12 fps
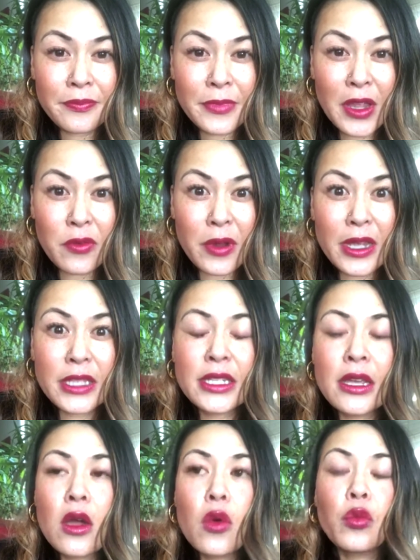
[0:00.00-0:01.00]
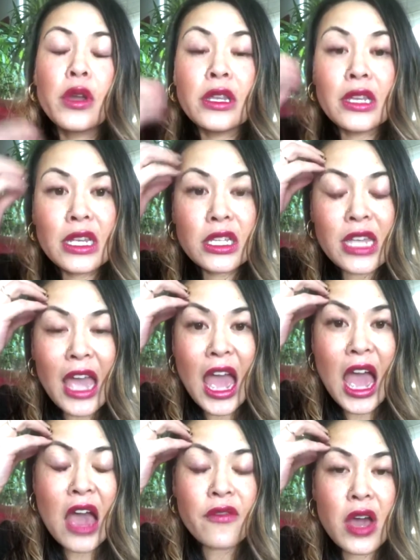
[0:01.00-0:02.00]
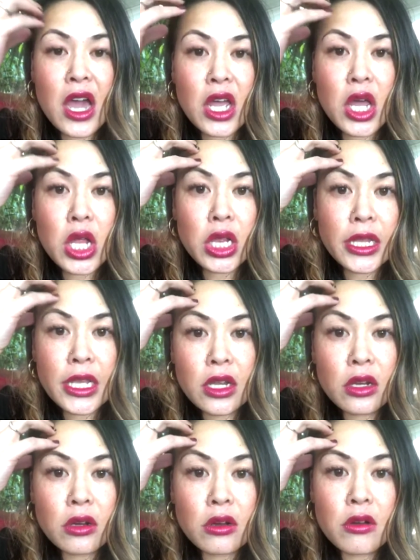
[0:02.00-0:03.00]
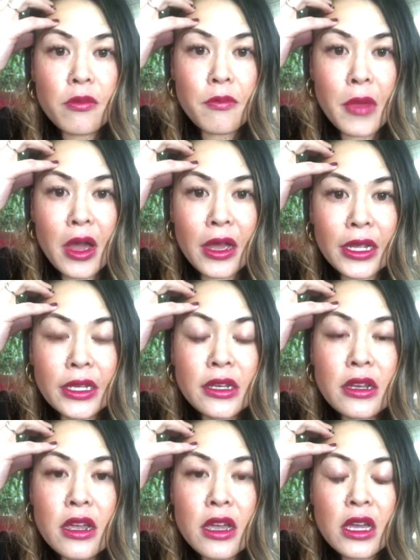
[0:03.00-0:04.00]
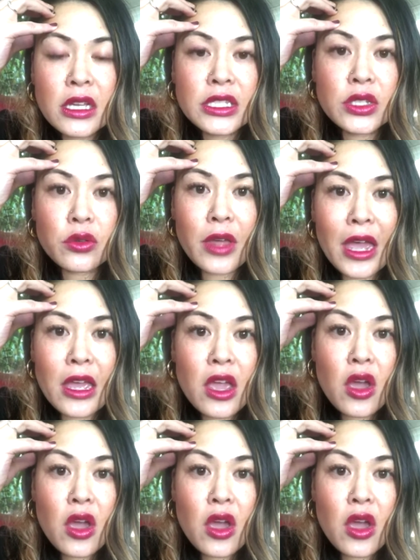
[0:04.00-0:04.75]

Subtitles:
All right. We need to have a clear mind so that